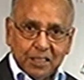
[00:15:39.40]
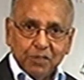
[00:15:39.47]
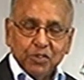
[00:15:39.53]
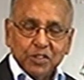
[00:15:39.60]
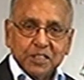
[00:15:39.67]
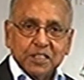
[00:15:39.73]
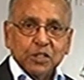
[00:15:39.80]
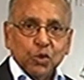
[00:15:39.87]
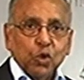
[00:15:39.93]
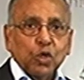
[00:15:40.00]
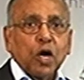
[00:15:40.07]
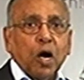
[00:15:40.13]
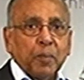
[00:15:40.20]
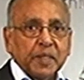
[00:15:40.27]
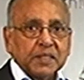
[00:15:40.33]
give us
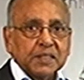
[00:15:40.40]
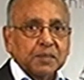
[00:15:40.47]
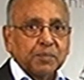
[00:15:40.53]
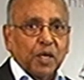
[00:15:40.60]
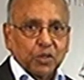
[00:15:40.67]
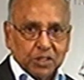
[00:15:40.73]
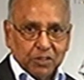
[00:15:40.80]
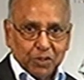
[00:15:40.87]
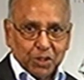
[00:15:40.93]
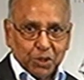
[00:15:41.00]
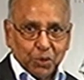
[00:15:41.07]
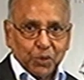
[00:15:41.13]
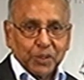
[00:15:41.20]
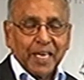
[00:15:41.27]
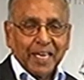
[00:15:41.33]
your comments about the
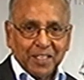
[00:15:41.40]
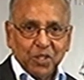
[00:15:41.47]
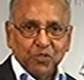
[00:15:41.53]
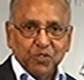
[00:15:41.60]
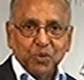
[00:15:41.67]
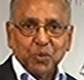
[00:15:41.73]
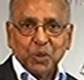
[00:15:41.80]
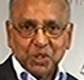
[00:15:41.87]
video thank you for